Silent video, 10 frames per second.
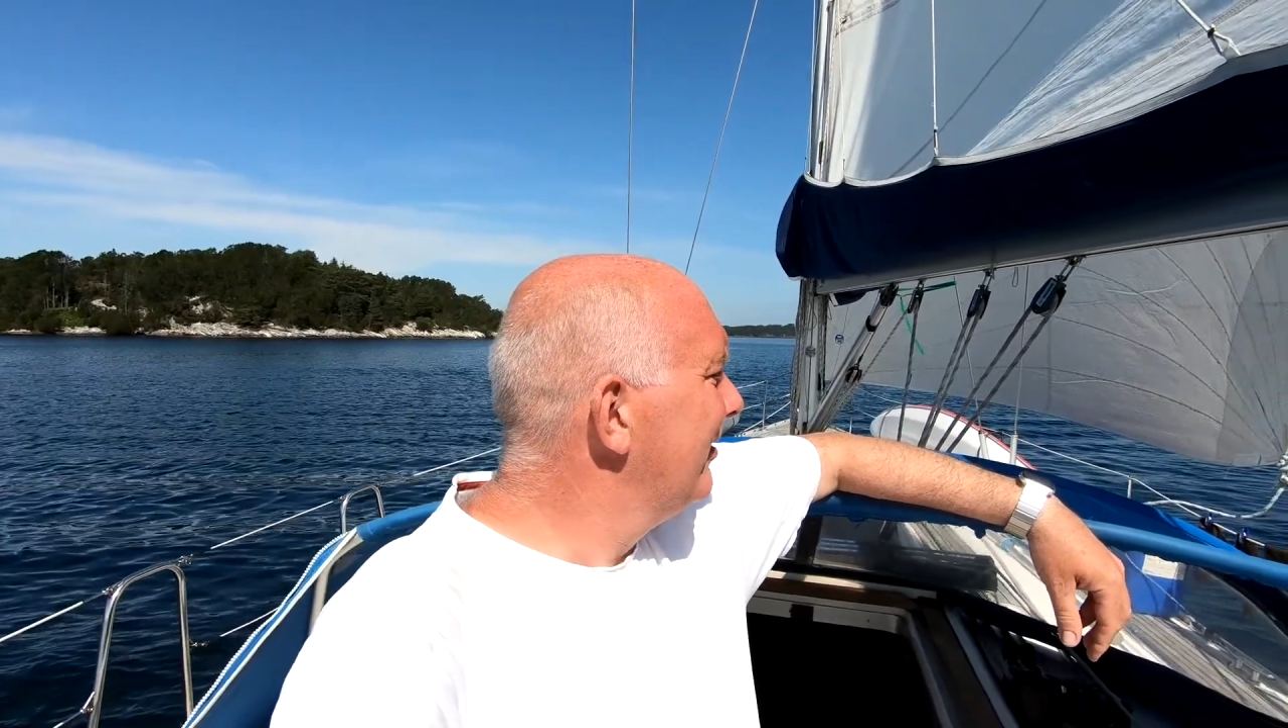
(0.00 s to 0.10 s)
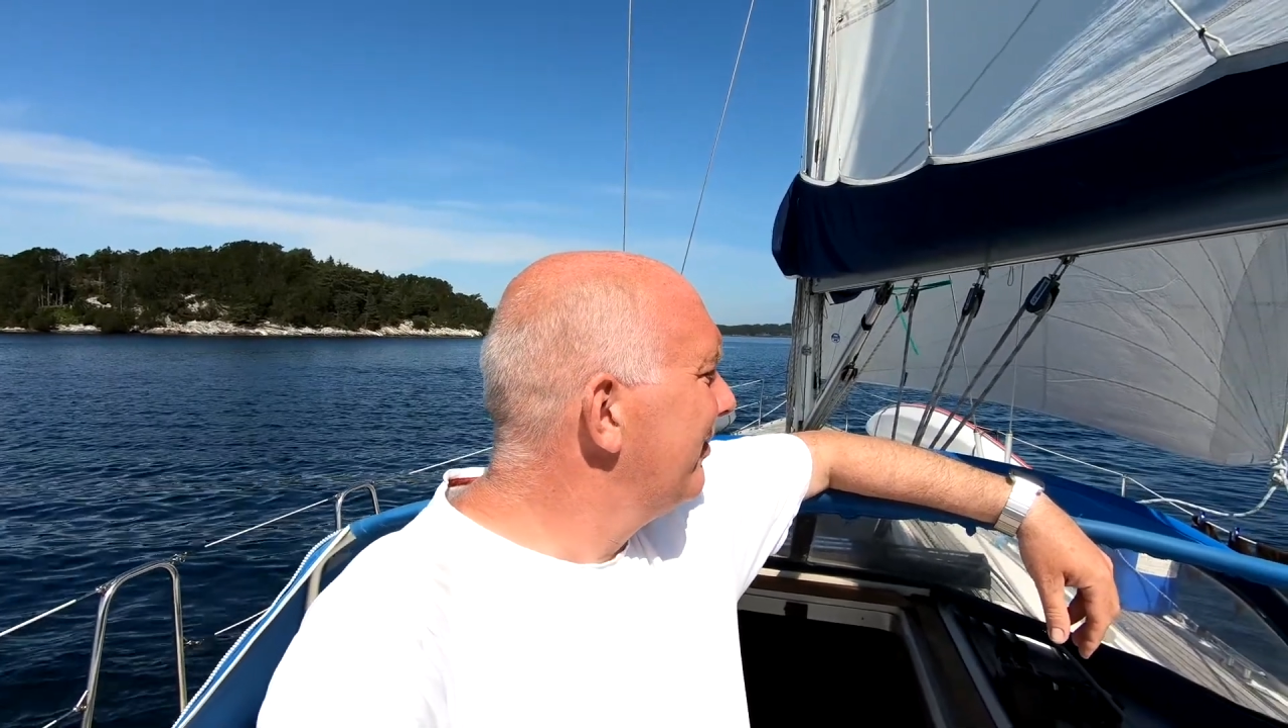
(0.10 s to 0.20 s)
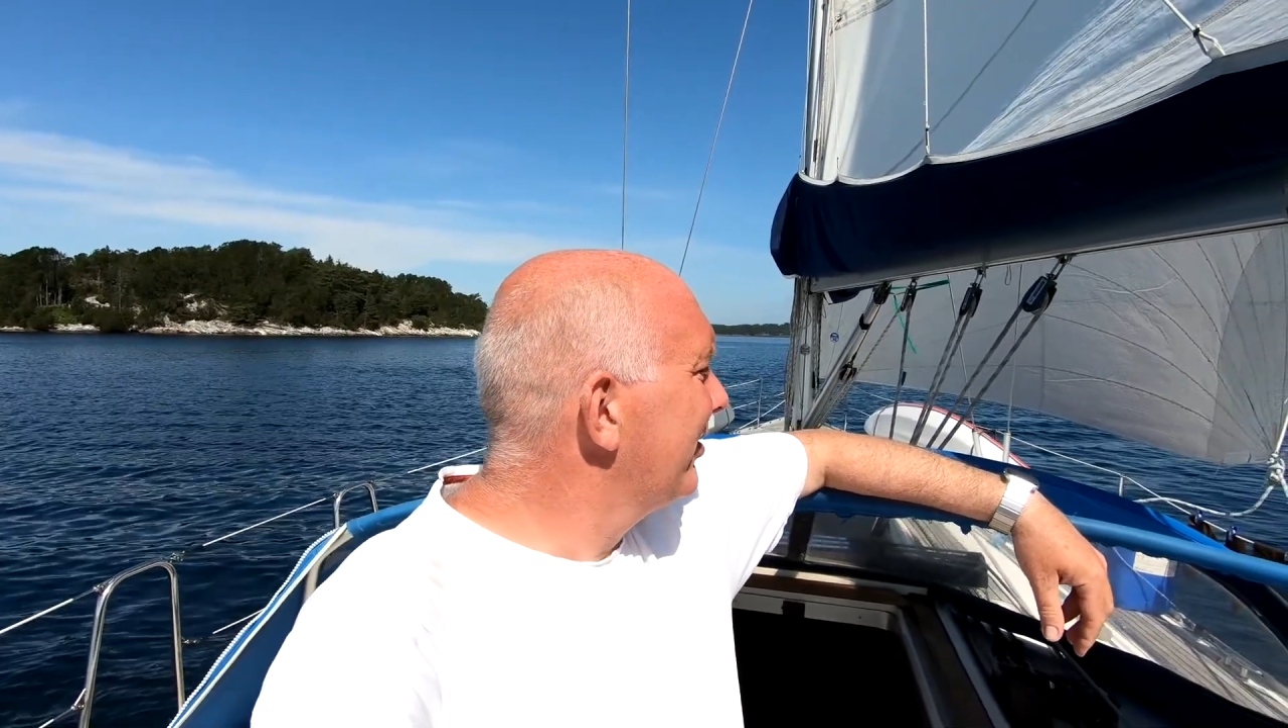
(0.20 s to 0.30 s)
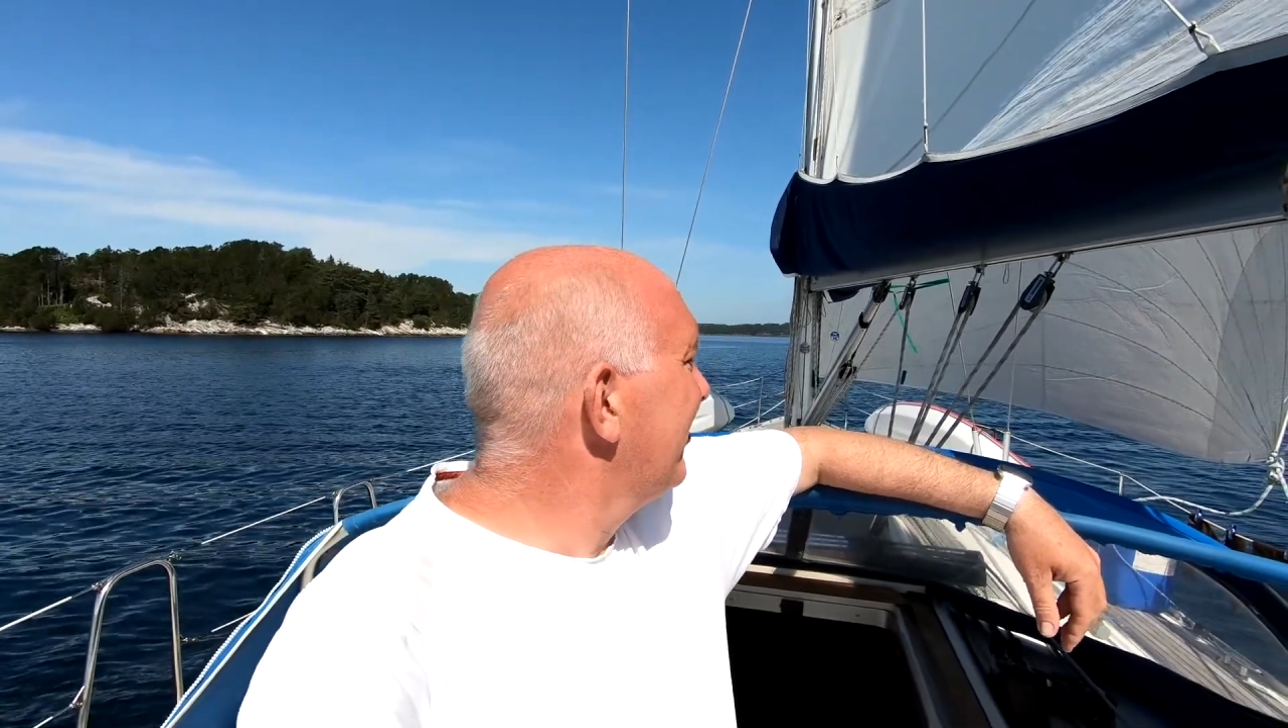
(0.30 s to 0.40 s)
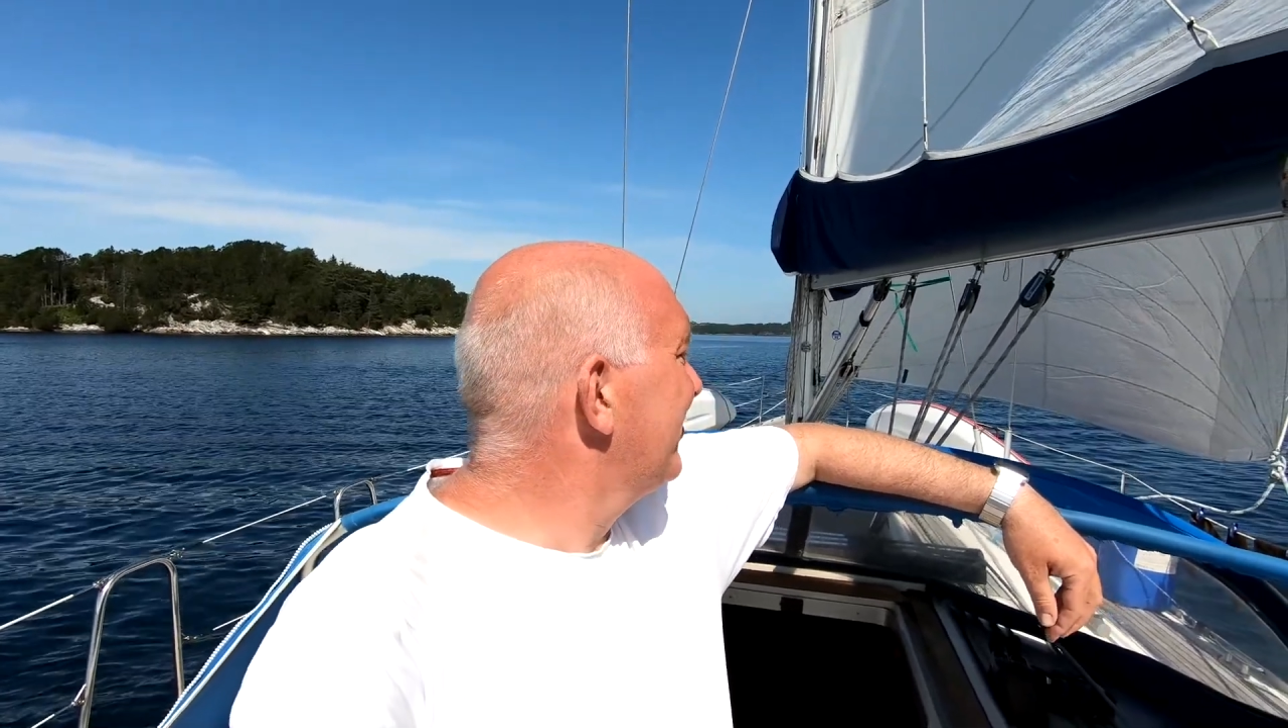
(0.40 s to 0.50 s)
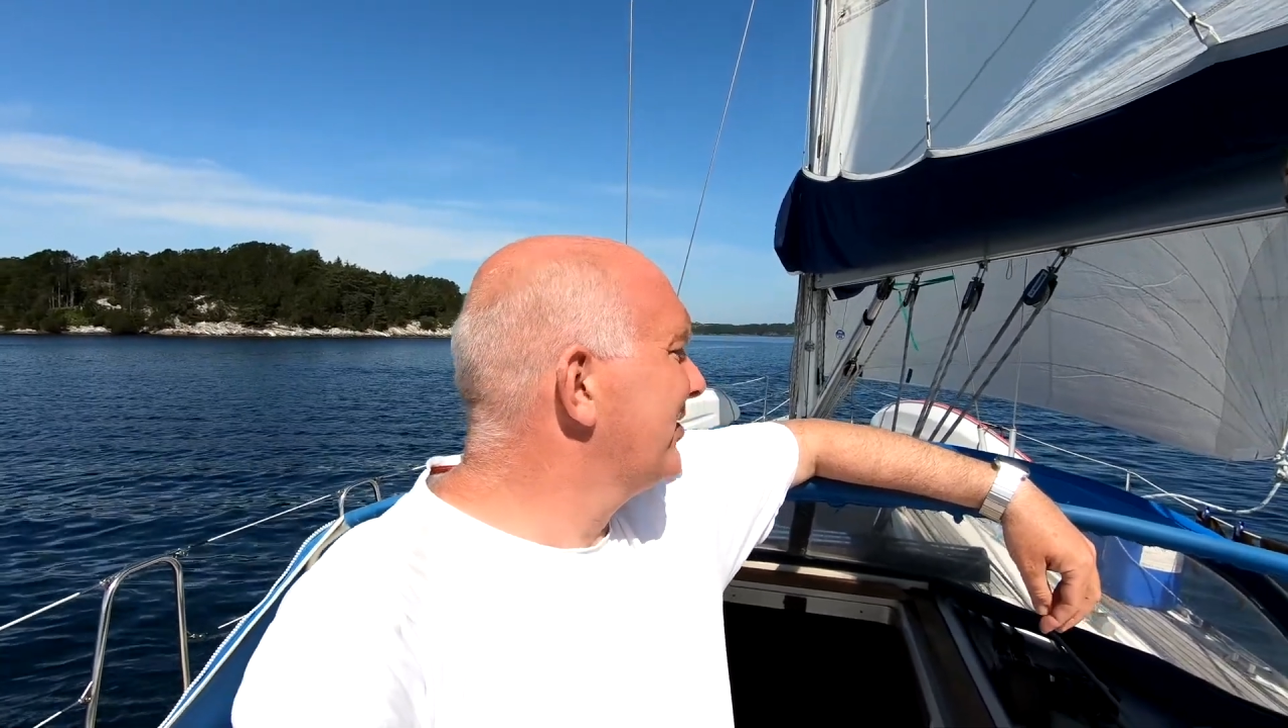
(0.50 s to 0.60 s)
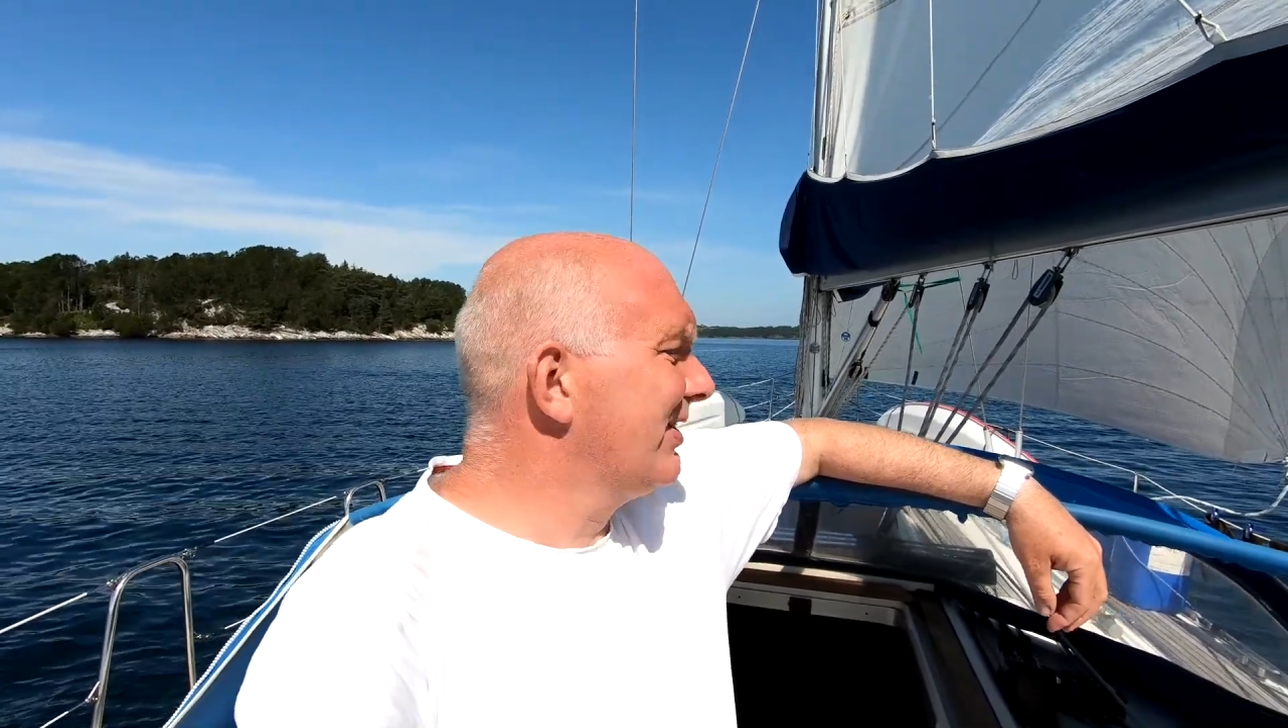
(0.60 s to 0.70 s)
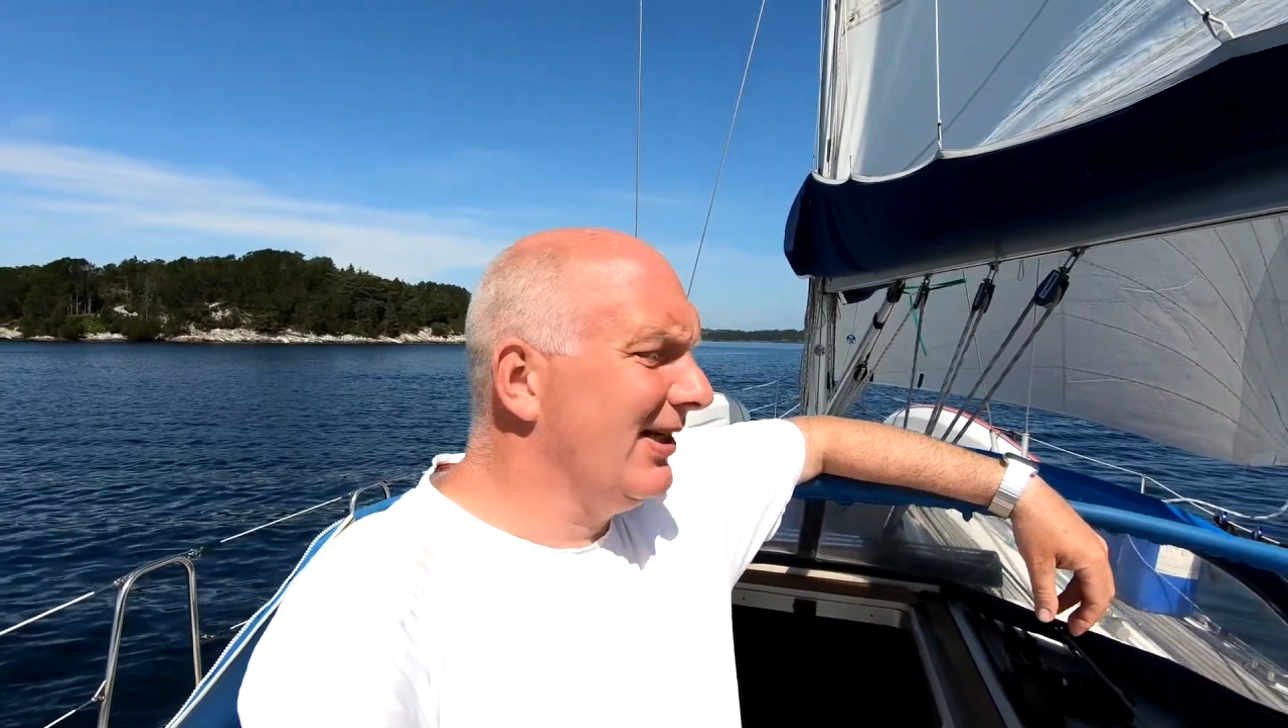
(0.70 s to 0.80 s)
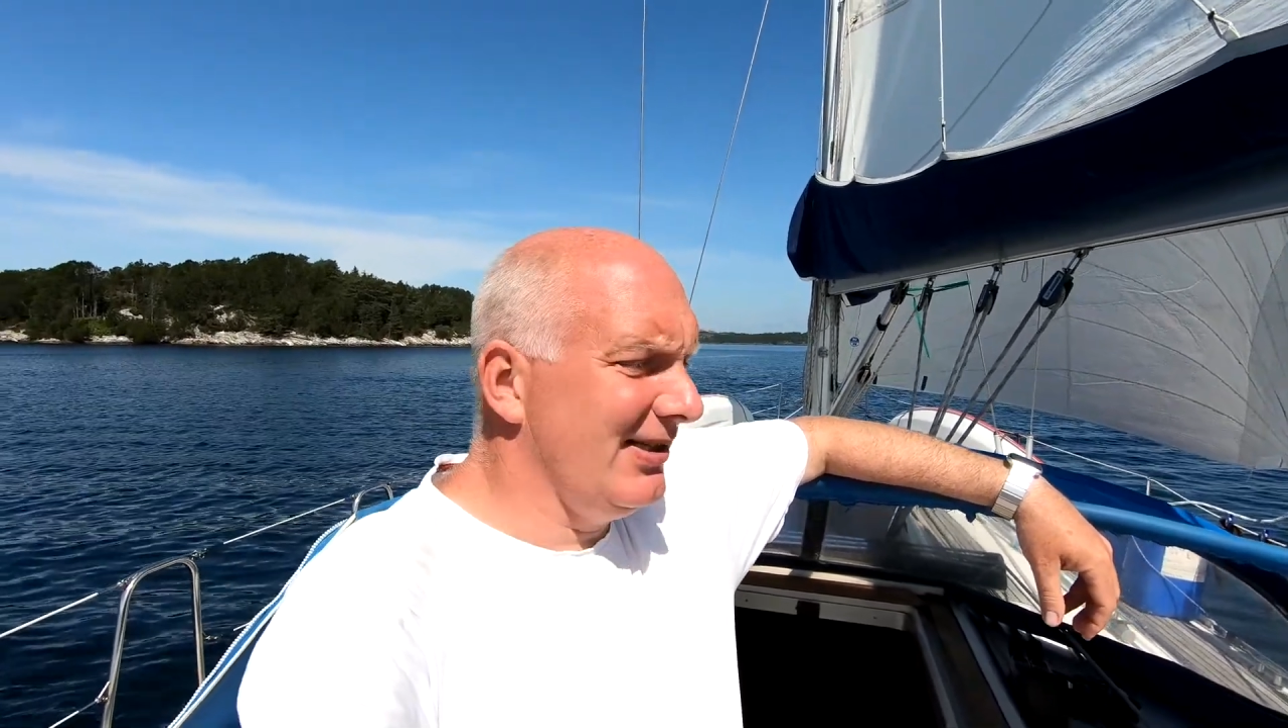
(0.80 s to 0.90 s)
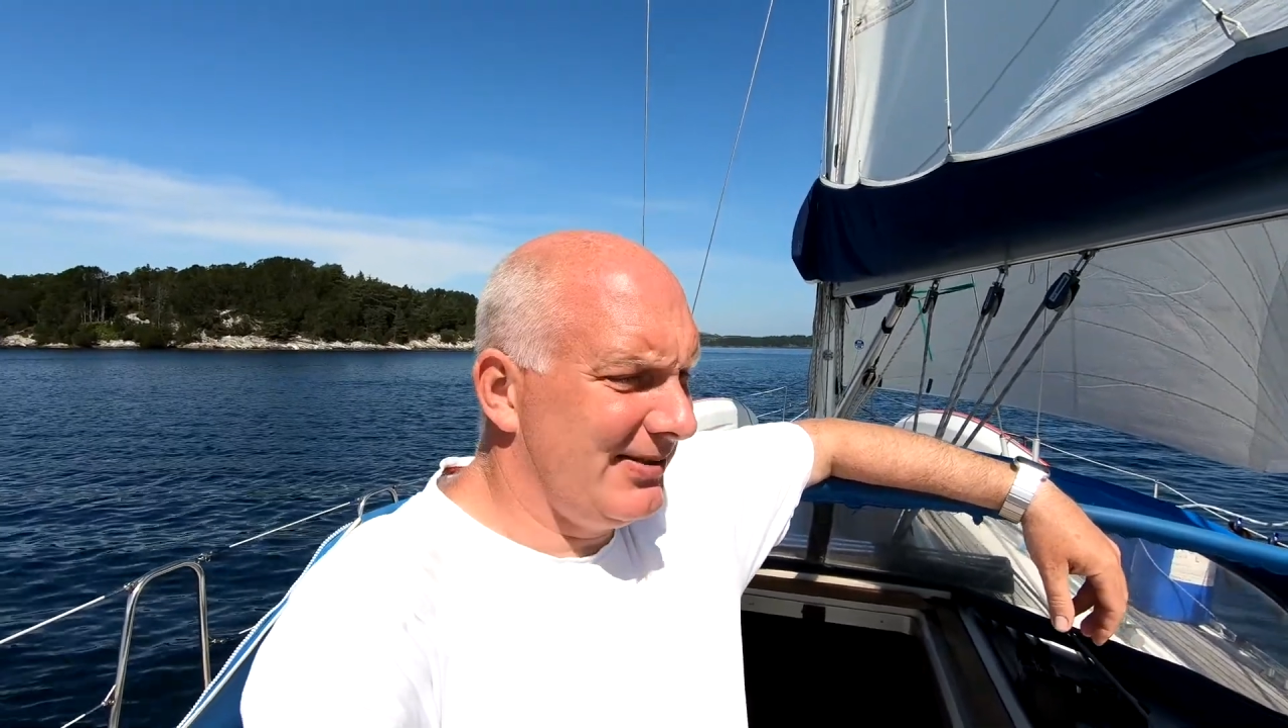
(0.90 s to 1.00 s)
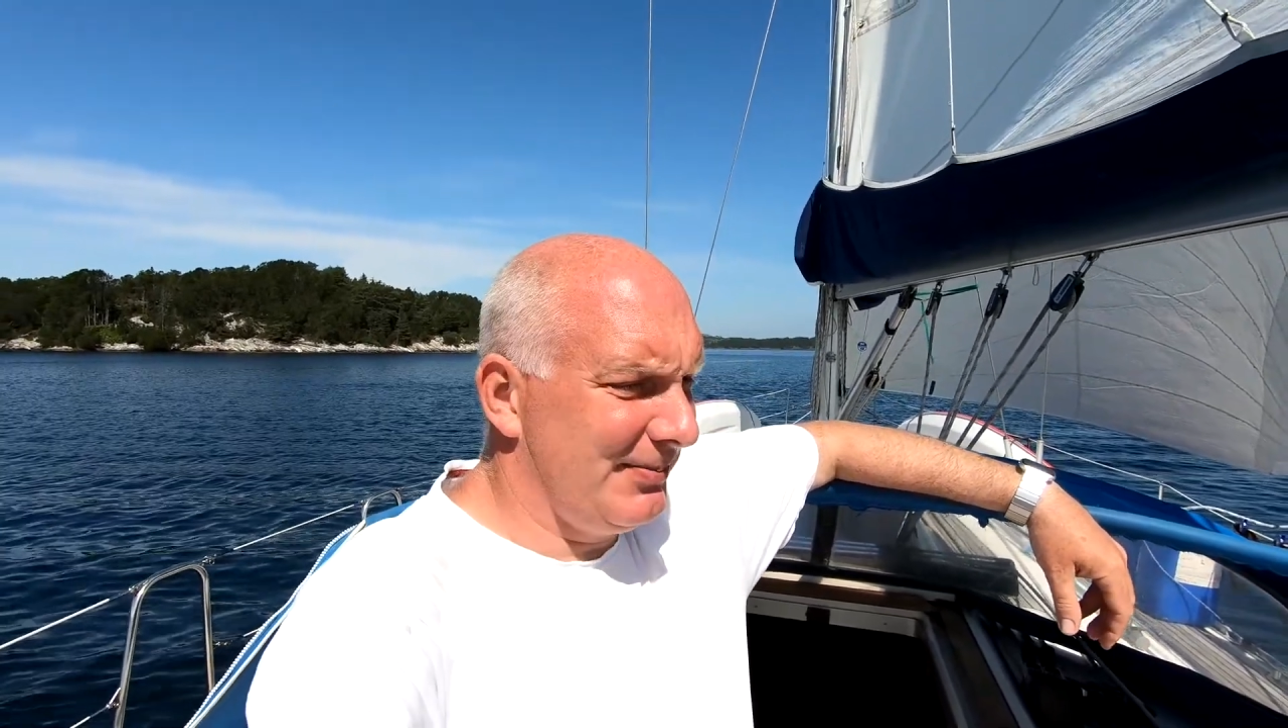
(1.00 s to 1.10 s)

put up the sails